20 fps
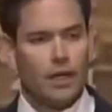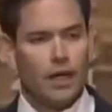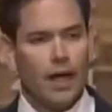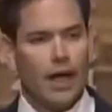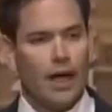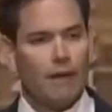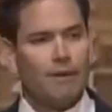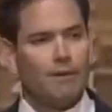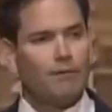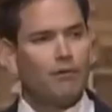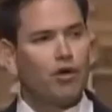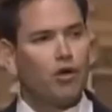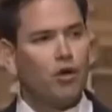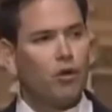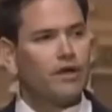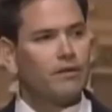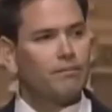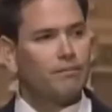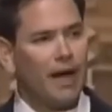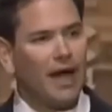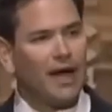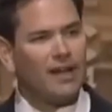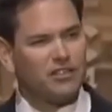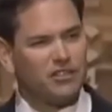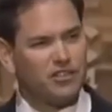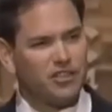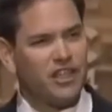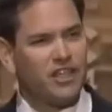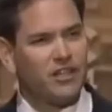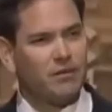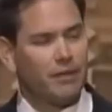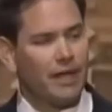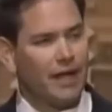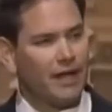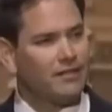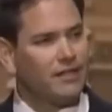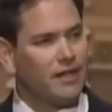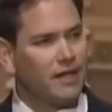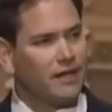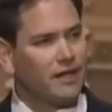I remember going by to see him
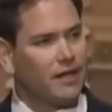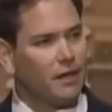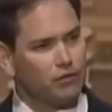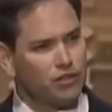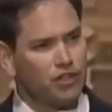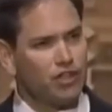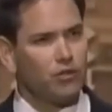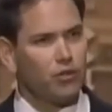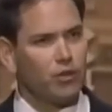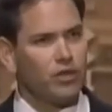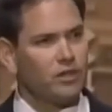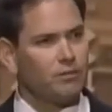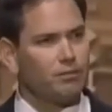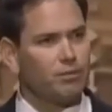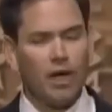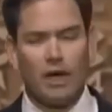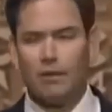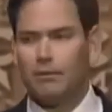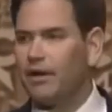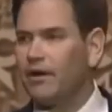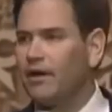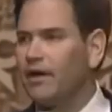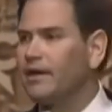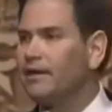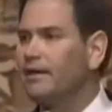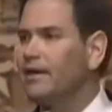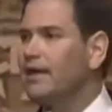that day. I was going to win the primary.